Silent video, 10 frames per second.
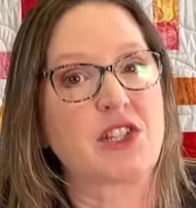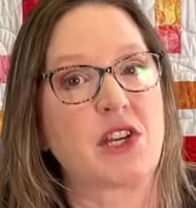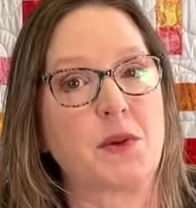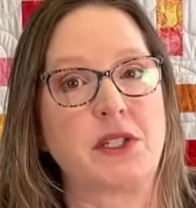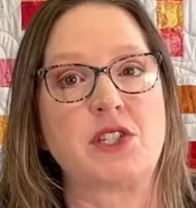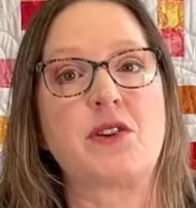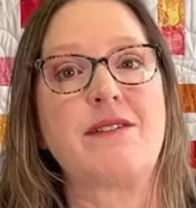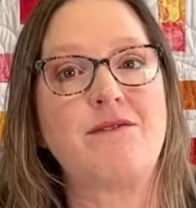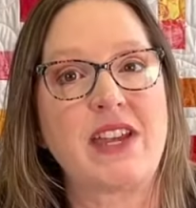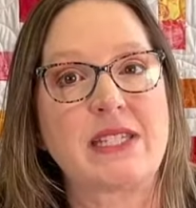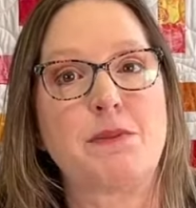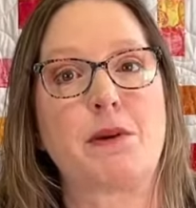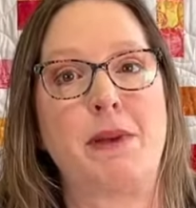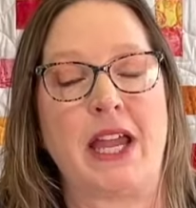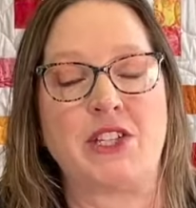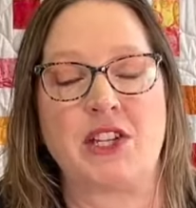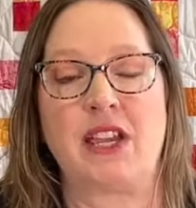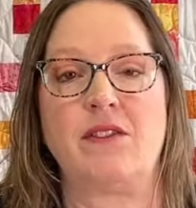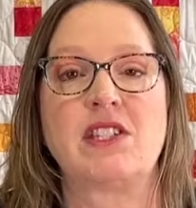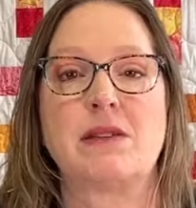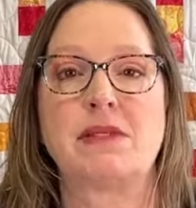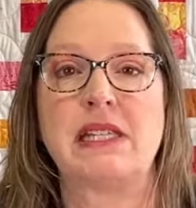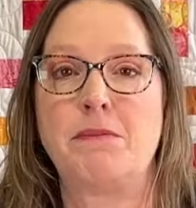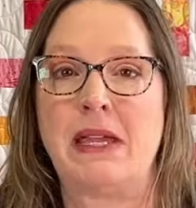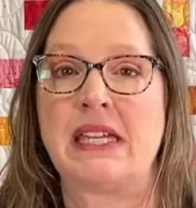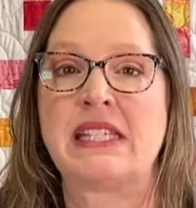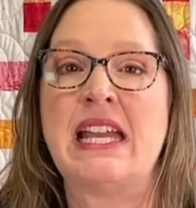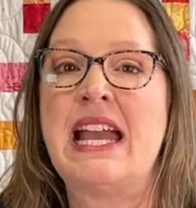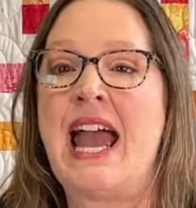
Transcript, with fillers: the Quilted Joy Facebook page, and give you some sneak peeks.